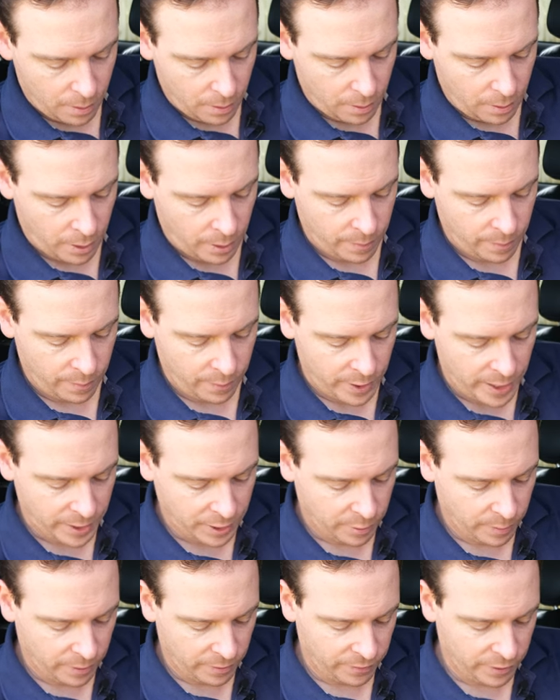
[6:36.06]
um,
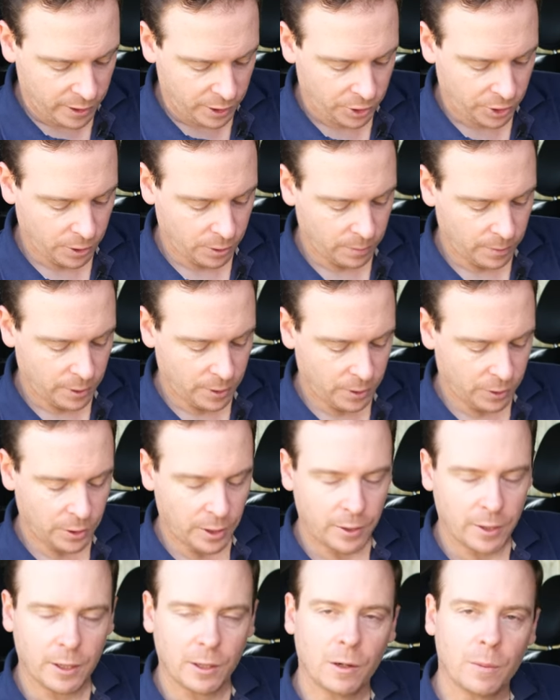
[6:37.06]
that's a bit of an issue, because
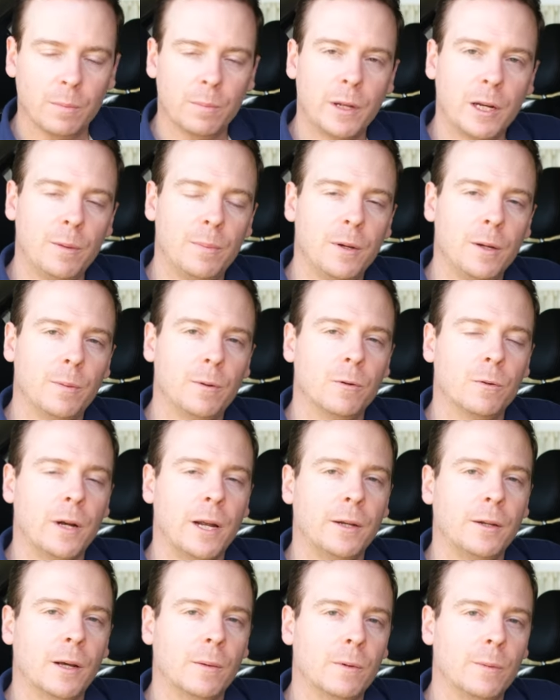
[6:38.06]
I think many people
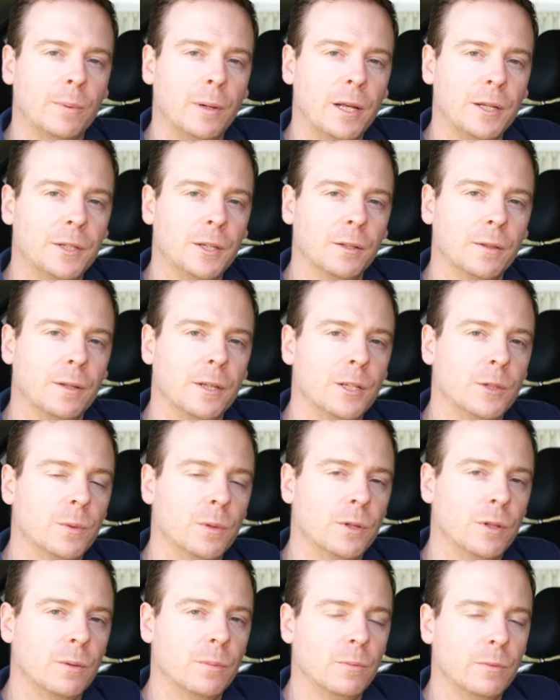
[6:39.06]
end up replacing these
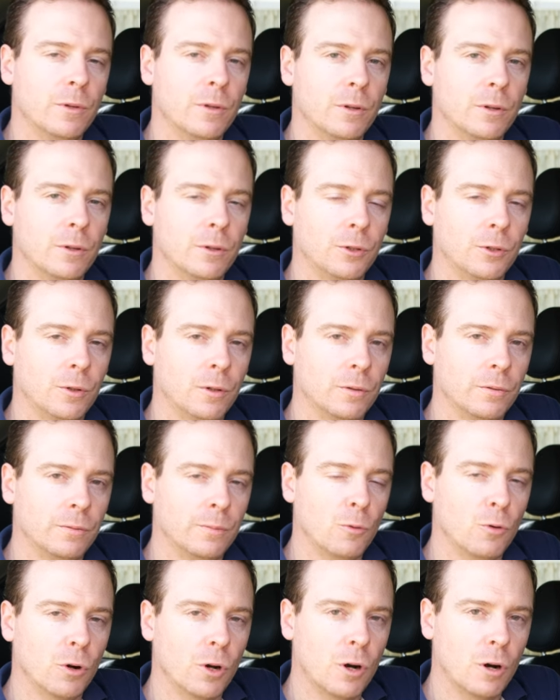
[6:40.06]
with the, the sort of
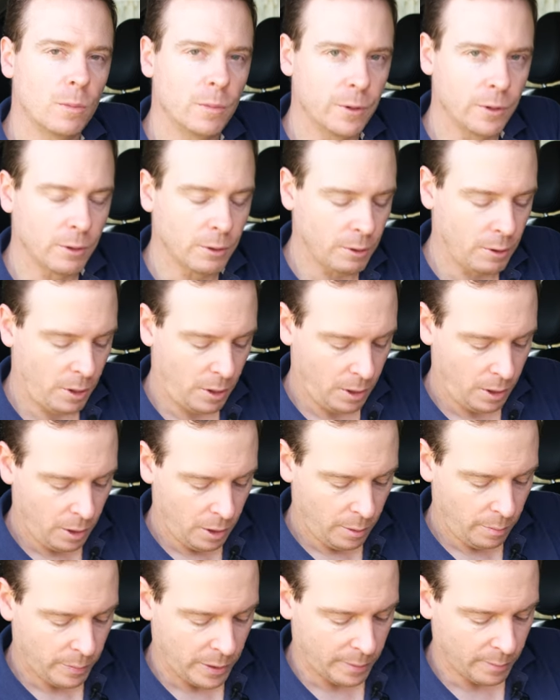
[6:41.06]
more common
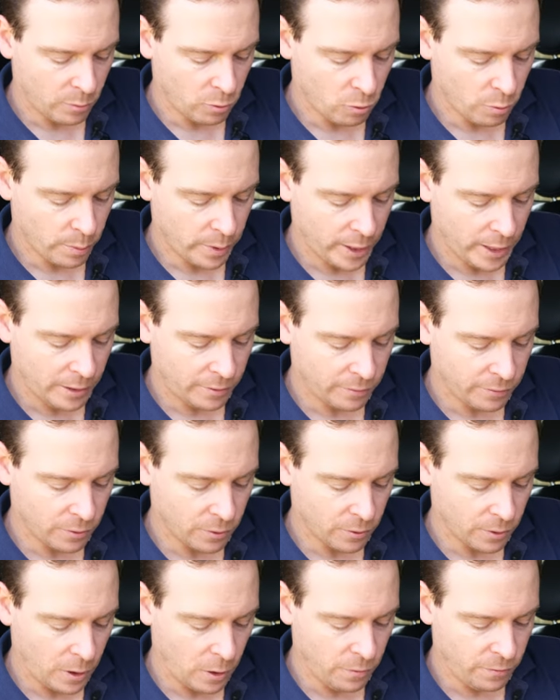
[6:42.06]
but more
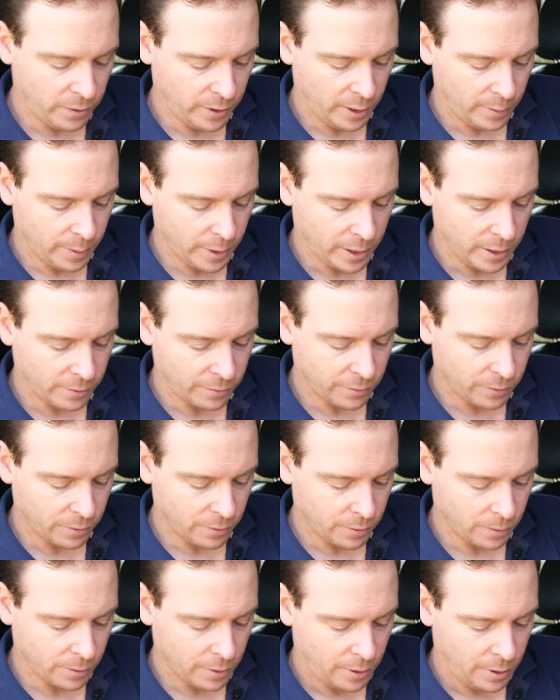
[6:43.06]
powerful, overly
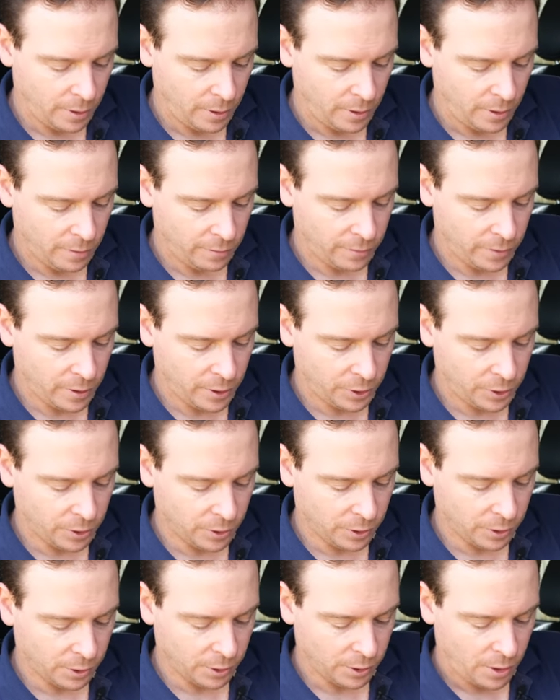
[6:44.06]
powerful
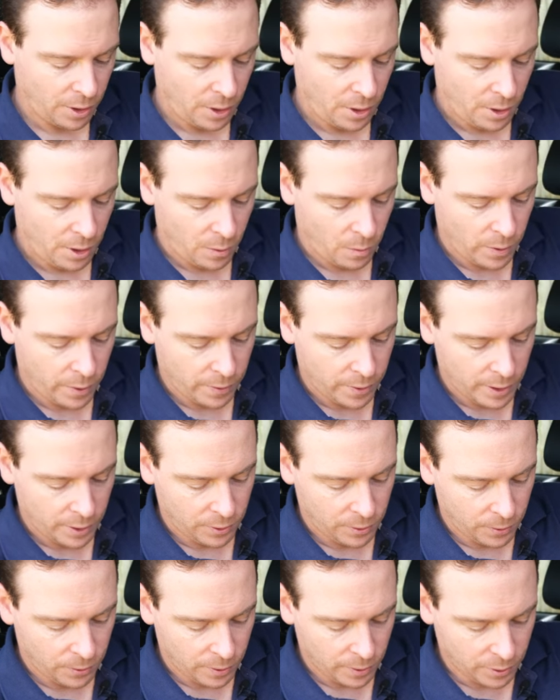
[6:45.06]
versions when they
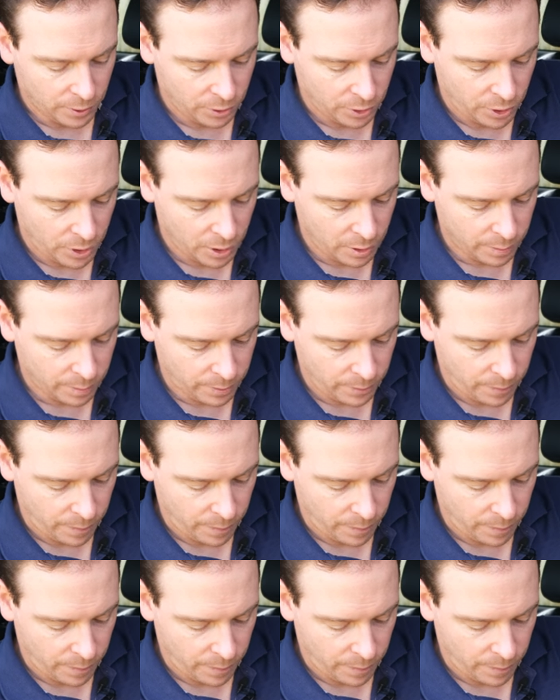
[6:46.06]
do this job.